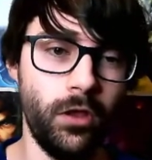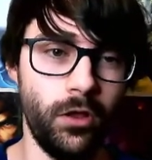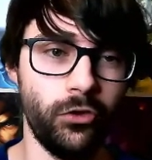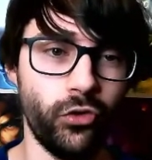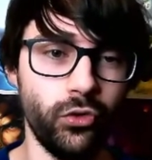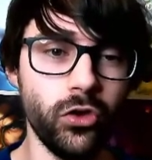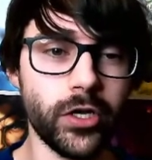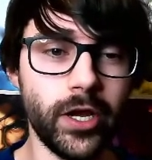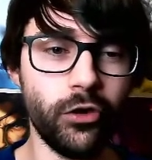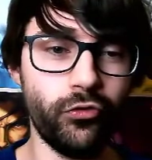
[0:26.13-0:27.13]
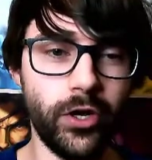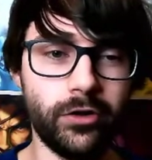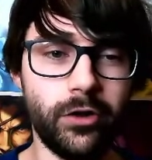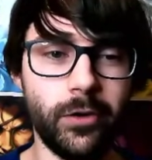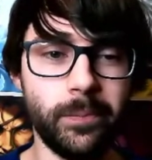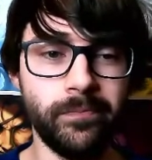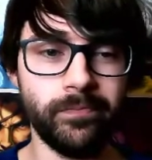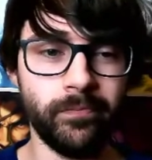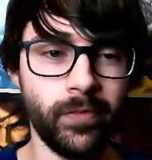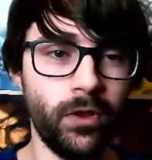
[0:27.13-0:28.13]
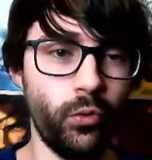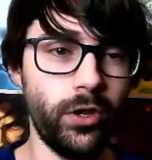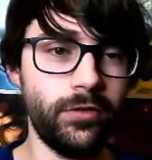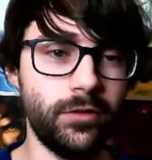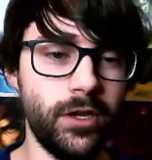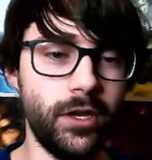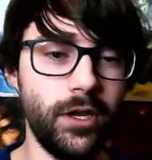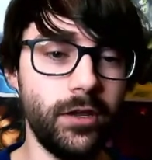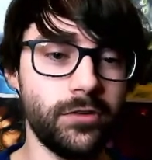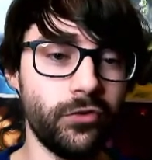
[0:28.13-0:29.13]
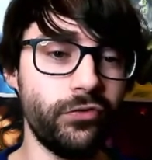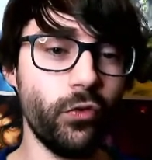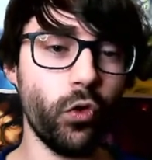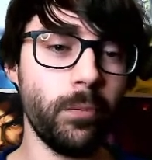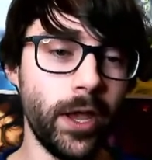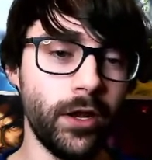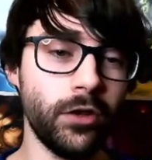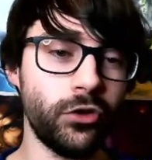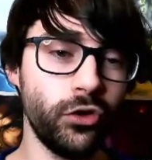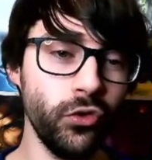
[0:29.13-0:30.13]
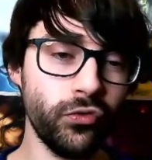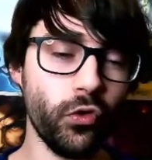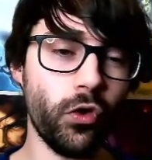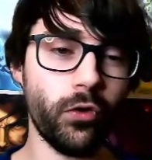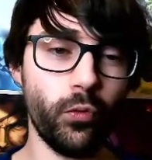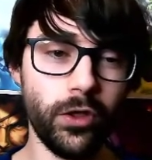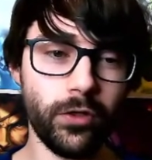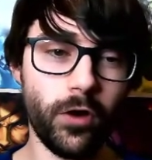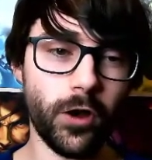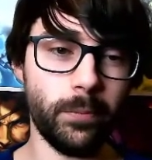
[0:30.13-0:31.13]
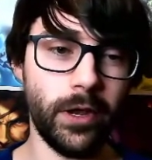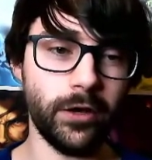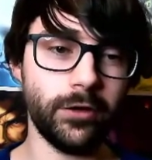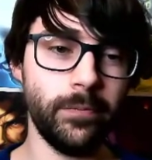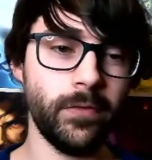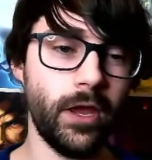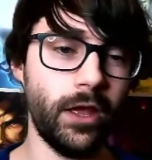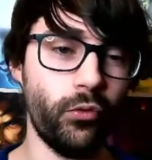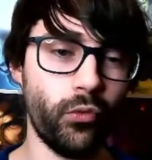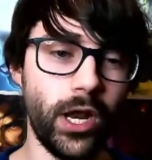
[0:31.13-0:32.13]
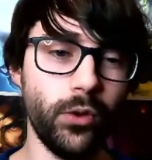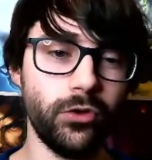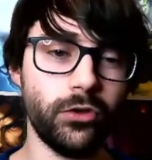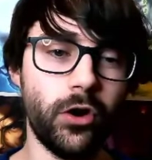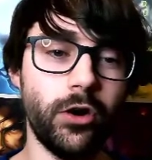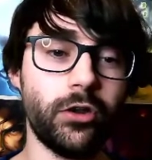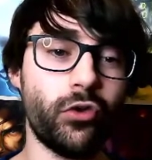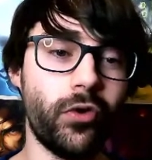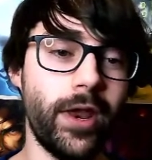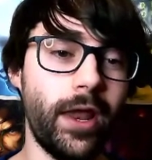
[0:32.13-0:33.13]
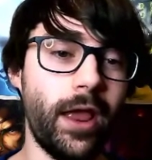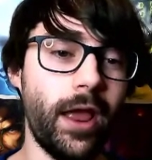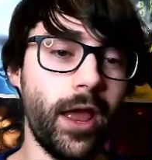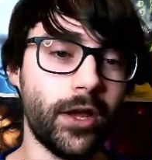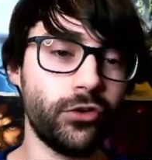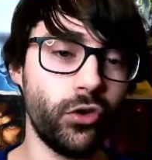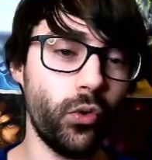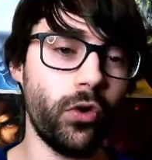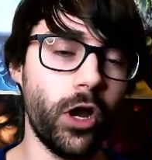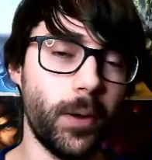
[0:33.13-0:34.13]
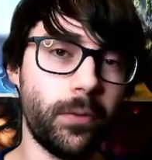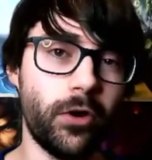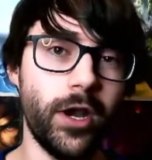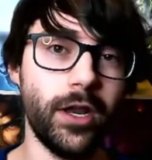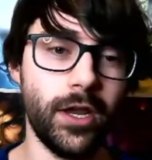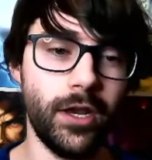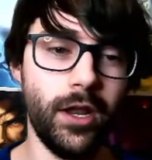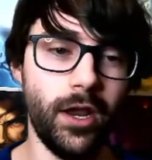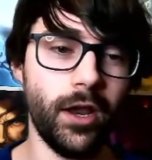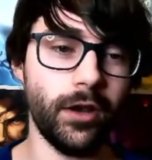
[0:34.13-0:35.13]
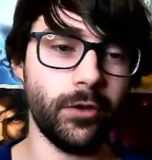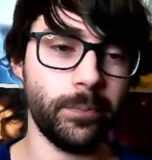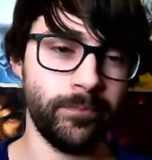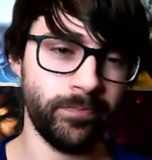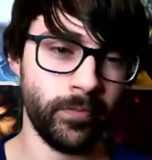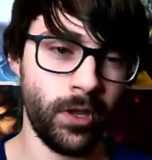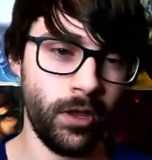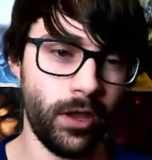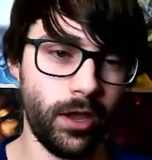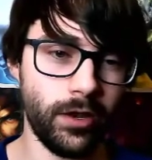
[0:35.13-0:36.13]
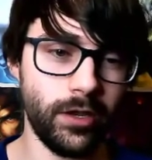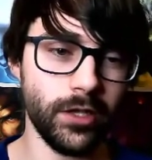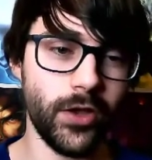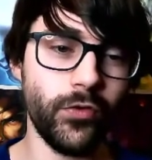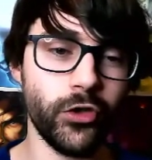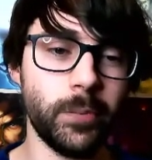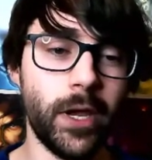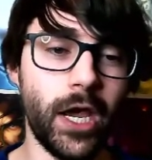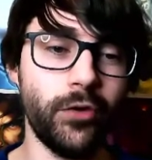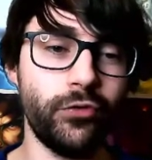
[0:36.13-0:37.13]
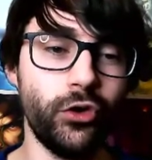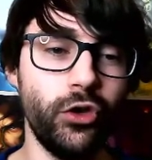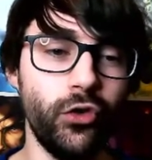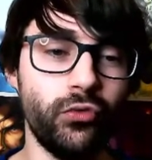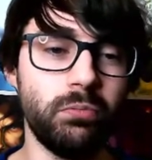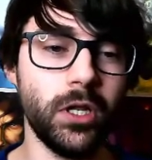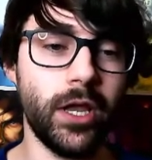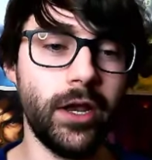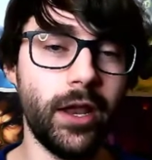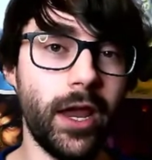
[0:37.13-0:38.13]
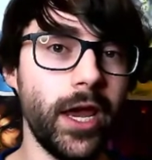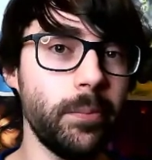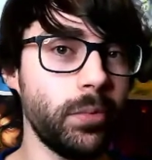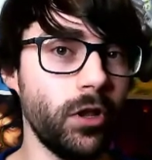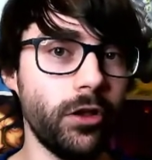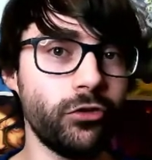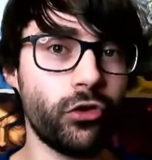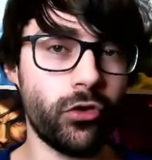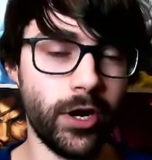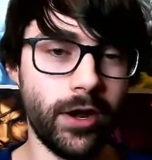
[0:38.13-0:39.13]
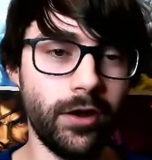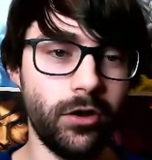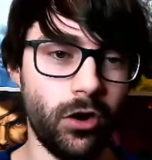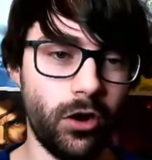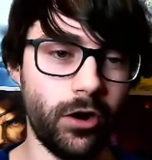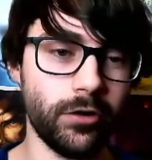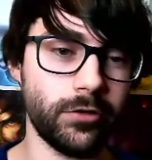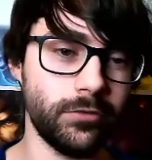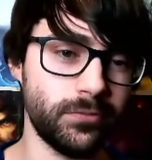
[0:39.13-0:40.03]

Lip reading: So looking at Viktor, we see he is a 4-mana 2/4 with Augment, and round start, create a Hex Core upgrade in hand. And he levels up after you've played 8+ created cards.